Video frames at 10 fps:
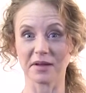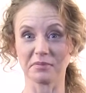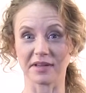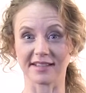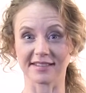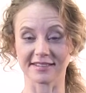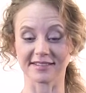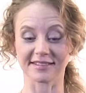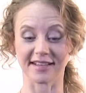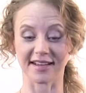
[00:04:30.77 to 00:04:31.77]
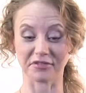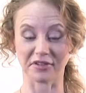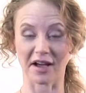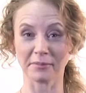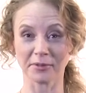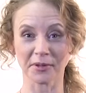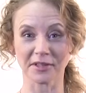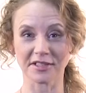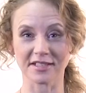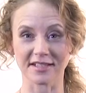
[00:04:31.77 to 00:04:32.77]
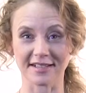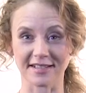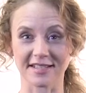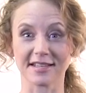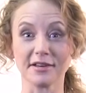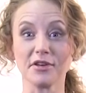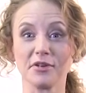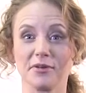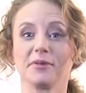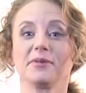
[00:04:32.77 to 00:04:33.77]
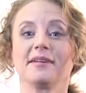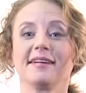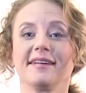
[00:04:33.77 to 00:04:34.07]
Because if I'm going to continue